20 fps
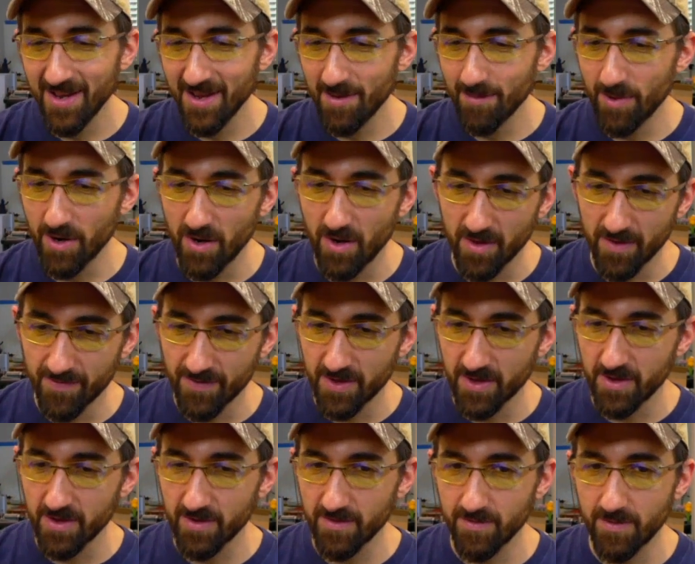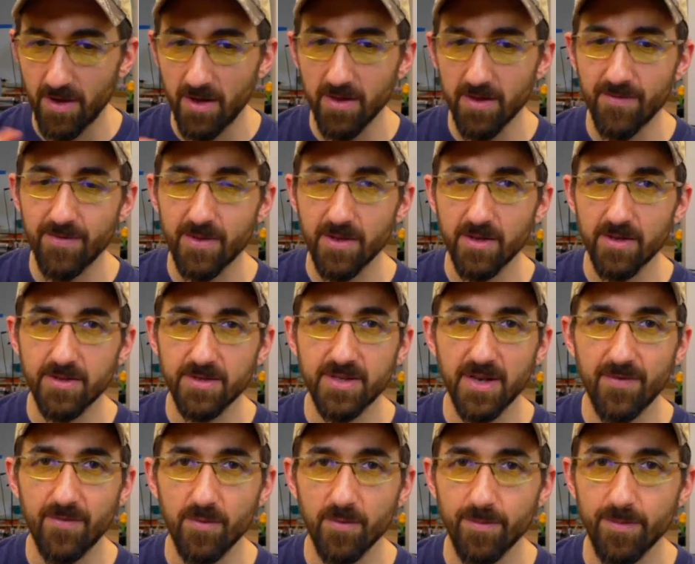But all of the all of the
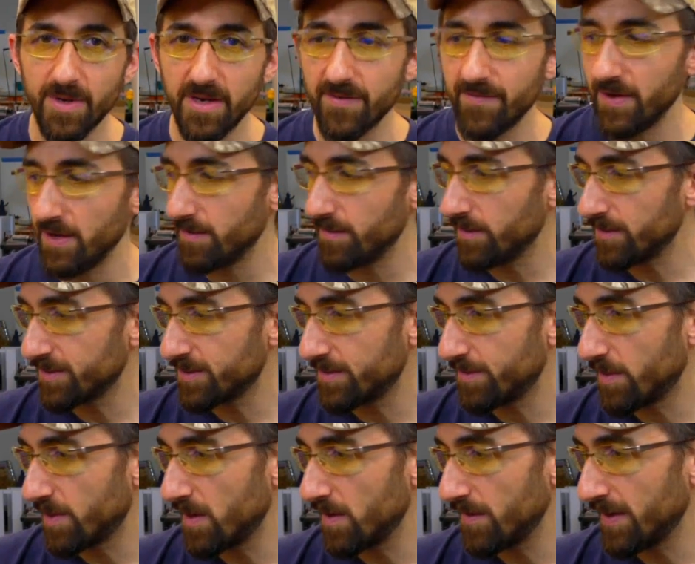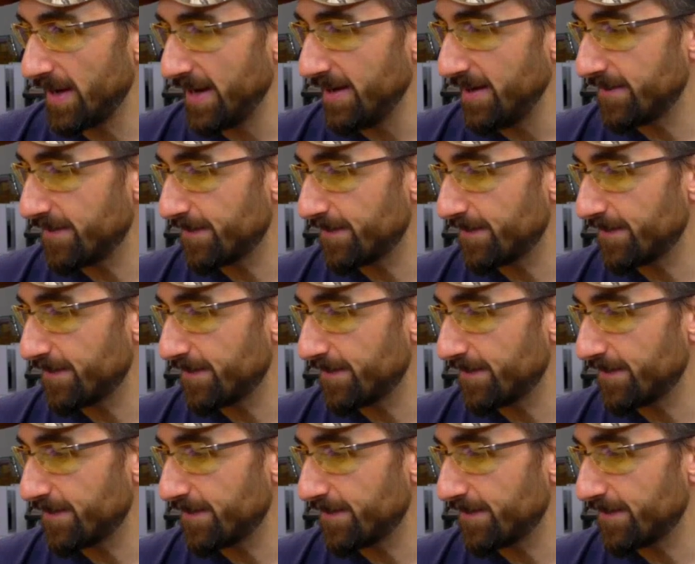stuff will be available tomorrow night.